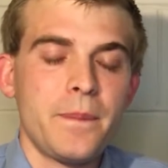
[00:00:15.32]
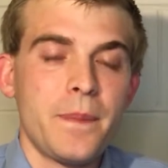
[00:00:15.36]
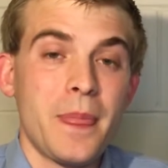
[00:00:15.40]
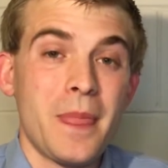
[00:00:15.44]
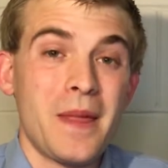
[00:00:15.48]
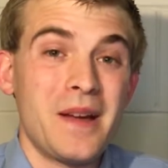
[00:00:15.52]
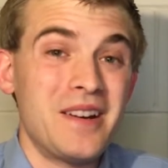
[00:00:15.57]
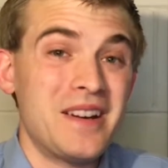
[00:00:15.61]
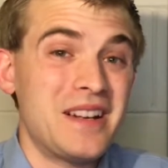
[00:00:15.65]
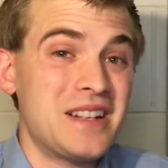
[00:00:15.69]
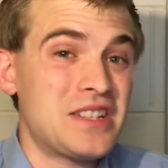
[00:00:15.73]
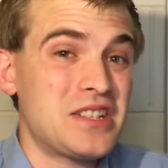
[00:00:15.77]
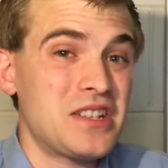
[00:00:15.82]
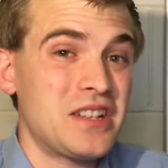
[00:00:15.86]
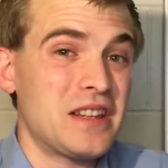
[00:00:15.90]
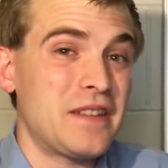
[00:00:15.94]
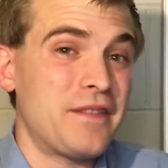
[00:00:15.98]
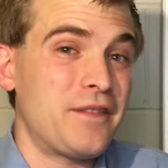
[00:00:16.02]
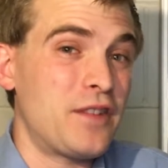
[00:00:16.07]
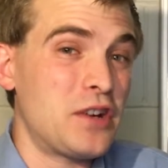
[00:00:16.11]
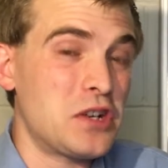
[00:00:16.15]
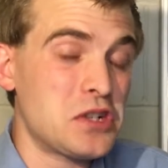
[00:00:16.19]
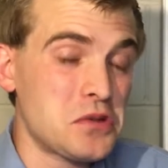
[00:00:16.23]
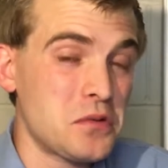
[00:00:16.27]
Okay, so the
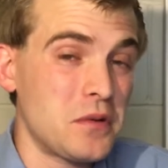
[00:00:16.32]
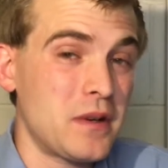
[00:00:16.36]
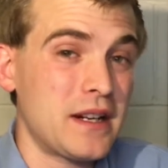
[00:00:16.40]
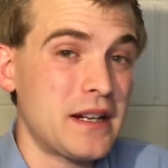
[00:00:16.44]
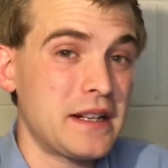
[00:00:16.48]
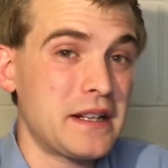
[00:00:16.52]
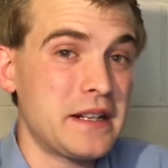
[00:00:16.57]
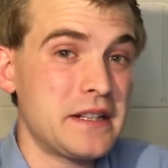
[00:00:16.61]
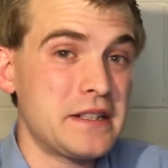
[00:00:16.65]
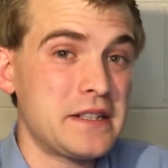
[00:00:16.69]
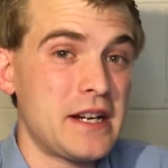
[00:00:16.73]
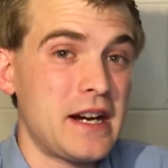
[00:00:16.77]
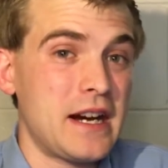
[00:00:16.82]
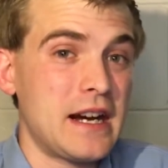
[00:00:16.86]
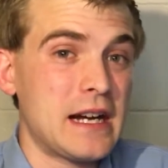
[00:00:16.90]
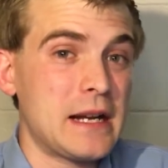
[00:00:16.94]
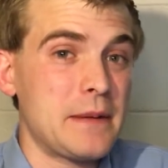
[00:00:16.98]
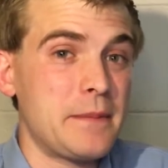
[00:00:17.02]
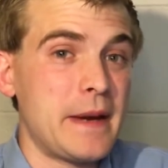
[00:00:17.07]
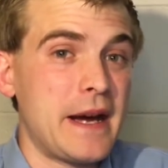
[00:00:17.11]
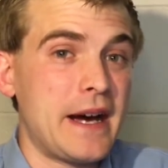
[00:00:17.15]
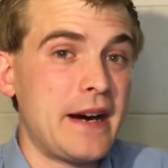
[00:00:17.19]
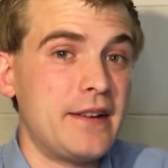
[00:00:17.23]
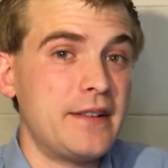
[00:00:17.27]
first one I'm going to talk
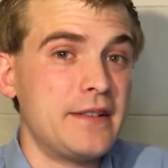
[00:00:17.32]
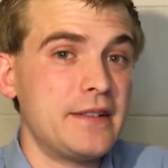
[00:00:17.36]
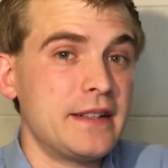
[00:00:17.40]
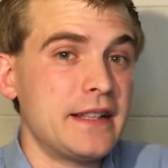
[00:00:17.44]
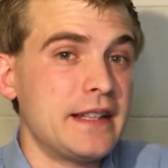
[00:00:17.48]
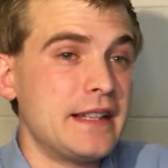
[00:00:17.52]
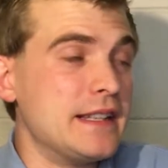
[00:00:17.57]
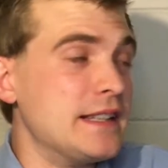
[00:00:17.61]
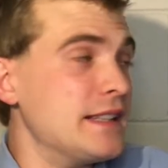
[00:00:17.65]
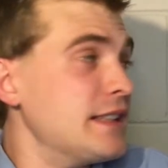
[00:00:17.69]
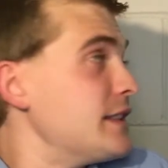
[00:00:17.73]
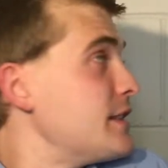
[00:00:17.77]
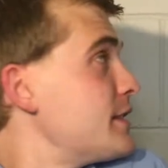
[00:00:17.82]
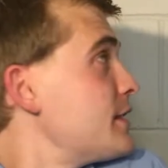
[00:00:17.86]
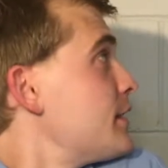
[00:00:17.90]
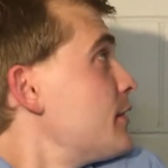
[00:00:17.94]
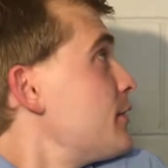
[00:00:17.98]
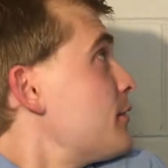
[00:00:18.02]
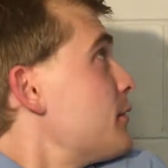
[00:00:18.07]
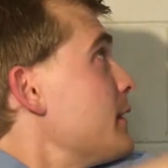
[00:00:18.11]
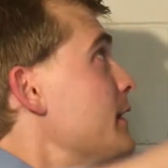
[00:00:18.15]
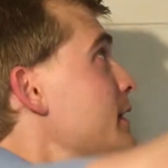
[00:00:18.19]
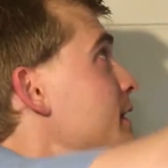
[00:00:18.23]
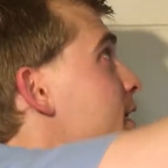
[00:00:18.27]
about is
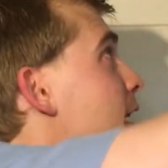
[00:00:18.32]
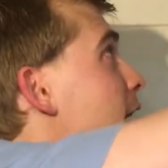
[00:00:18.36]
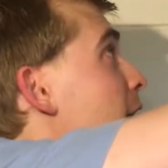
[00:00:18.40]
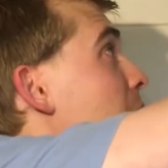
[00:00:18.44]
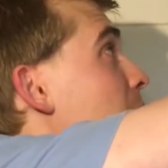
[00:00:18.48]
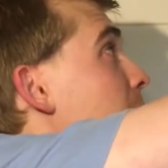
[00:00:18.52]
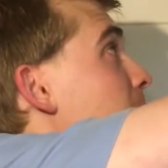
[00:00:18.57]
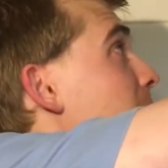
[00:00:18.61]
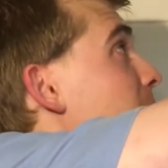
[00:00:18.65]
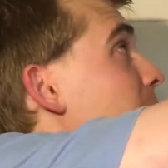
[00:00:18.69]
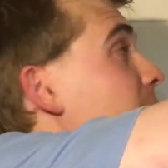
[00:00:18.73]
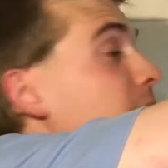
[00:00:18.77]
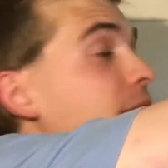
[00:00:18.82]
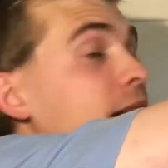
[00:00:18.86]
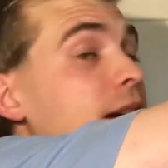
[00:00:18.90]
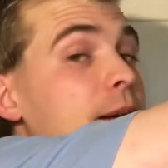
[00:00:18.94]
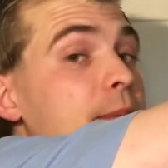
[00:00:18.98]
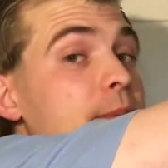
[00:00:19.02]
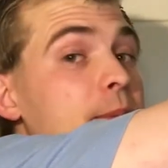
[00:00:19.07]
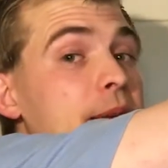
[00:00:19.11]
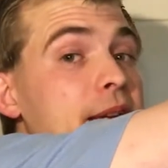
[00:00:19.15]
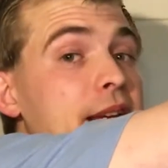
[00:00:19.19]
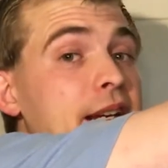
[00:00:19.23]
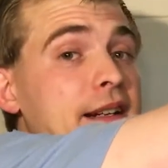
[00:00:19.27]
retirement
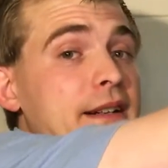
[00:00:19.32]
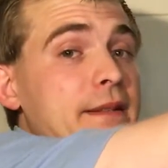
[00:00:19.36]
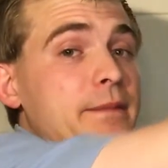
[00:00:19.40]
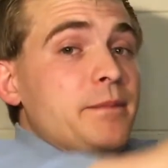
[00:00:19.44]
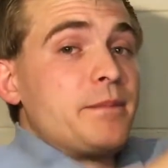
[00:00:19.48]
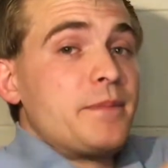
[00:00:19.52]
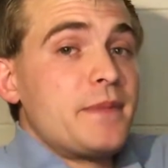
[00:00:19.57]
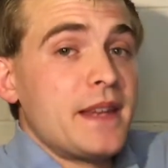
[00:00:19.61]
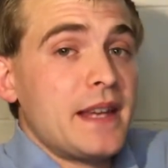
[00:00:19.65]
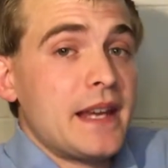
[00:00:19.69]
up here,